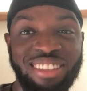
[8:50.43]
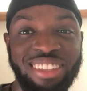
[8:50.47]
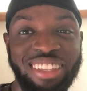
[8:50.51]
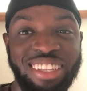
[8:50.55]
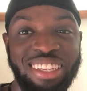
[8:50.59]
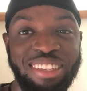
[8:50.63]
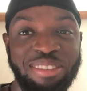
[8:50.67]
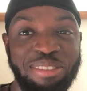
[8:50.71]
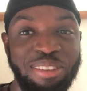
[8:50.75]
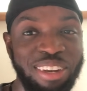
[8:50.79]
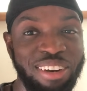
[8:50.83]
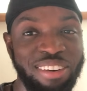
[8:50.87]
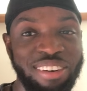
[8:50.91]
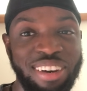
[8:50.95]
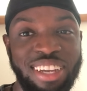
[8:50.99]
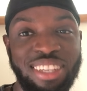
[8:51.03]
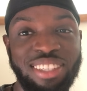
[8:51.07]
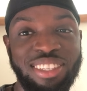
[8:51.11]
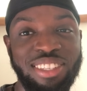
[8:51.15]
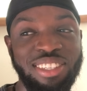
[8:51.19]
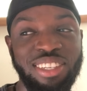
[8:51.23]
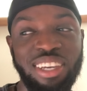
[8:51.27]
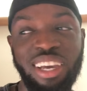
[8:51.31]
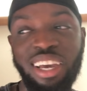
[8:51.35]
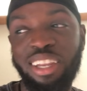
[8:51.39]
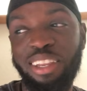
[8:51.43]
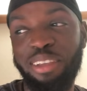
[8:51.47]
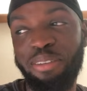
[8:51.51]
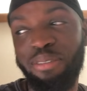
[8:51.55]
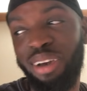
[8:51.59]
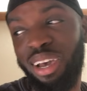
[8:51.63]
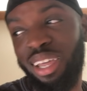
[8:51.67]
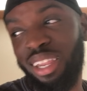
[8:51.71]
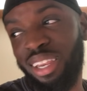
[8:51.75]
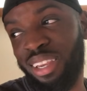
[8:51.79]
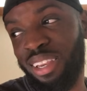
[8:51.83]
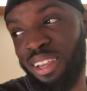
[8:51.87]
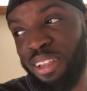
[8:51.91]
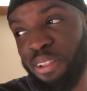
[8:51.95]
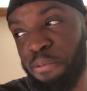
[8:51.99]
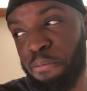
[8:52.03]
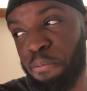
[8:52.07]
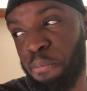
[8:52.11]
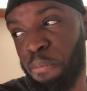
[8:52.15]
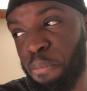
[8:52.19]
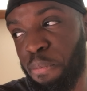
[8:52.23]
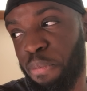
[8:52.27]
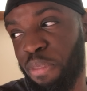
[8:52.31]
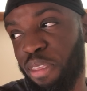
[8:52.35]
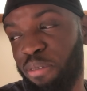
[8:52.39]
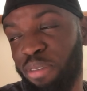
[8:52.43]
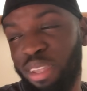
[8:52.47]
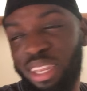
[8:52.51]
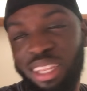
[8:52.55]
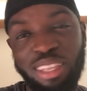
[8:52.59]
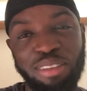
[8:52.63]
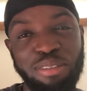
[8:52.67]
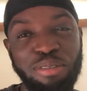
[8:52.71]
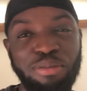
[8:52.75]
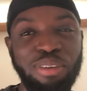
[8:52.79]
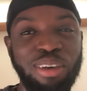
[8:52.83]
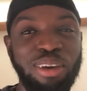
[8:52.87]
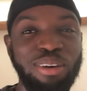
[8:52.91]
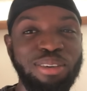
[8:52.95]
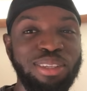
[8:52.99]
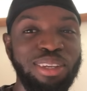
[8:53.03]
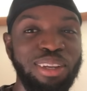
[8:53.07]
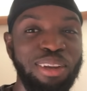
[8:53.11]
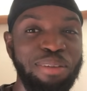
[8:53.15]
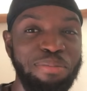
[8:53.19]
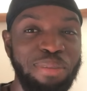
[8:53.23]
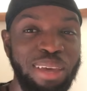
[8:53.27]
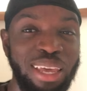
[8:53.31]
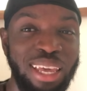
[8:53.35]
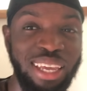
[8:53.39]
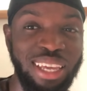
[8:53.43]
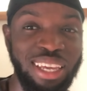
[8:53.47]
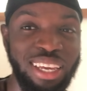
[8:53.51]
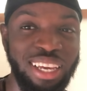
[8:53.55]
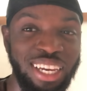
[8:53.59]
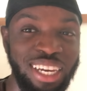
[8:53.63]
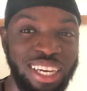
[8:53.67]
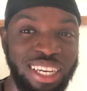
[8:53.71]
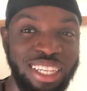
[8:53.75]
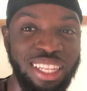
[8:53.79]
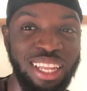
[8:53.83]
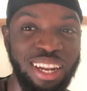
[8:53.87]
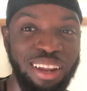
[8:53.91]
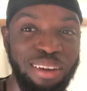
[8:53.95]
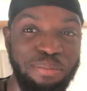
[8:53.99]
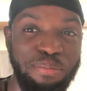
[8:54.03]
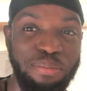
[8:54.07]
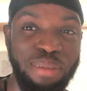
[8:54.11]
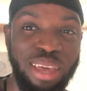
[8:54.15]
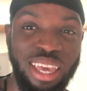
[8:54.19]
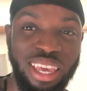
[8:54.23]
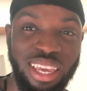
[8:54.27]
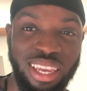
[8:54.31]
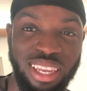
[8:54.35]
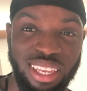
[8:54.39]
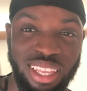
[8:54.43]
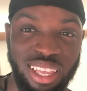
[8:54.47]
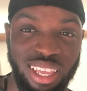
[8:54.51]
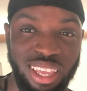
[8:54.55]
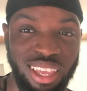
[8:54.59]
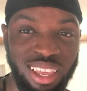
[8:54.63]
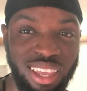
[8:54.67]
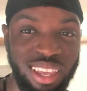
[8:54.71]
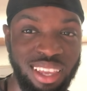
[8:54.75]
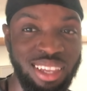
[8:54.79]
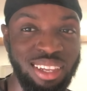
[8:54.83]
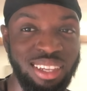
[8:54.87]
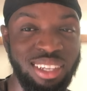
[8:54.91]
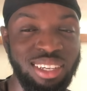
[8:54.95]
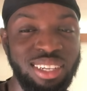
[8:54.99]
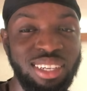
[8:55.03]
it's been a crazy journey, man. I mean, I didn't think I was gonna make it, then I made it.